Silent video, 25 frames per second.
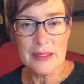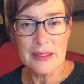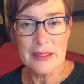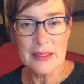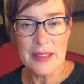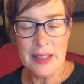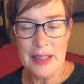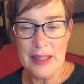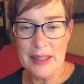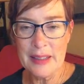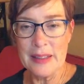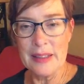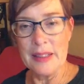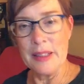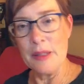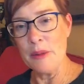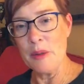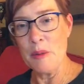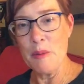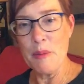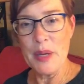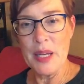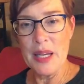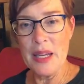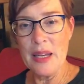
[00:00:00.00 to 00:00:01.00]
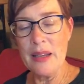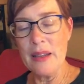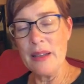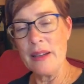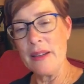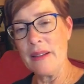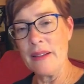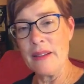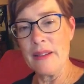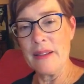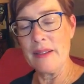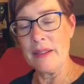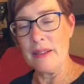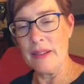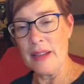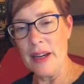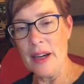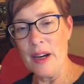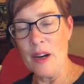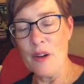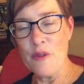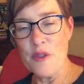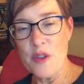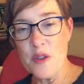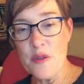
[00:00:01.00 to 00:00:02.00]
okay, you and me and you
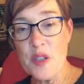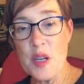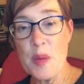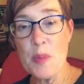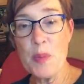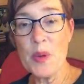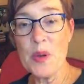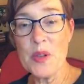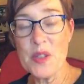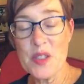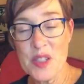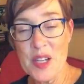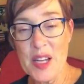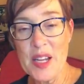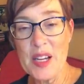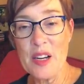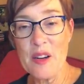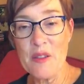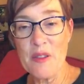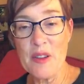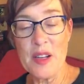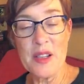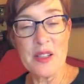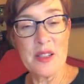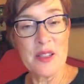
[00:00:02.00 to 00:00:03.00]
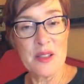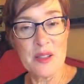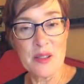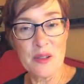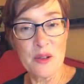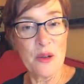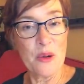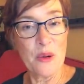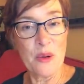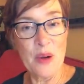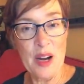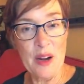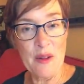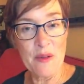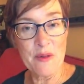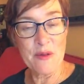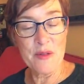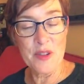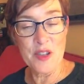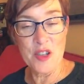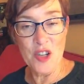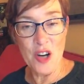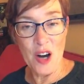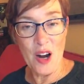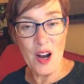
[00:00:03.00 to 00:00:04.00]
know 50% of us who have
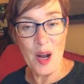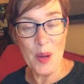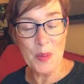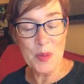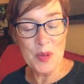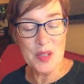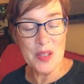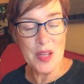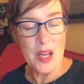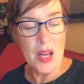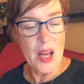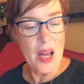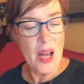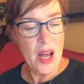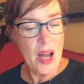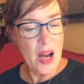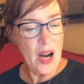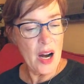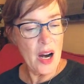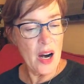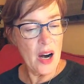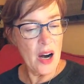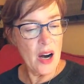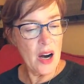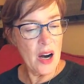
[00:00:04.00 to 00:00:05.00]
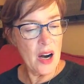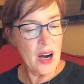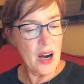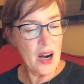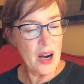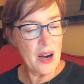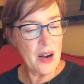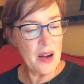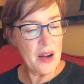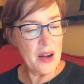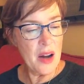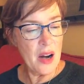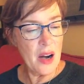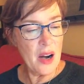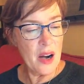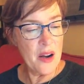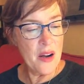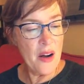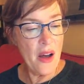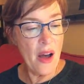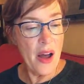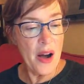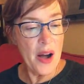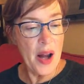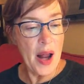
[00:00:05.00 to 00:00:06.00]
jobs are are
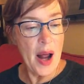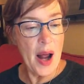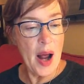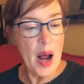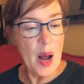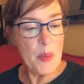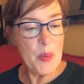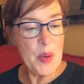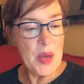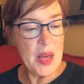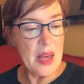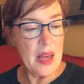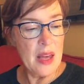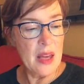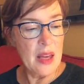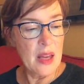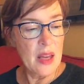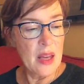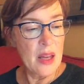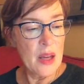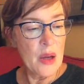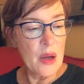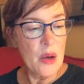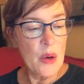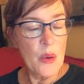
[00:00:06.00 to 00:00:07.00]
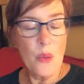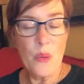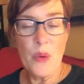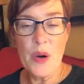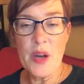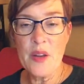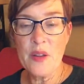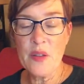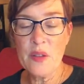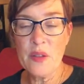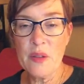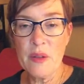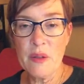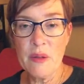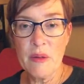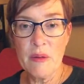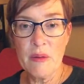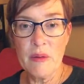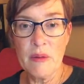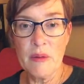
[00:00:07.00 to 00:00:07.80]
not happy with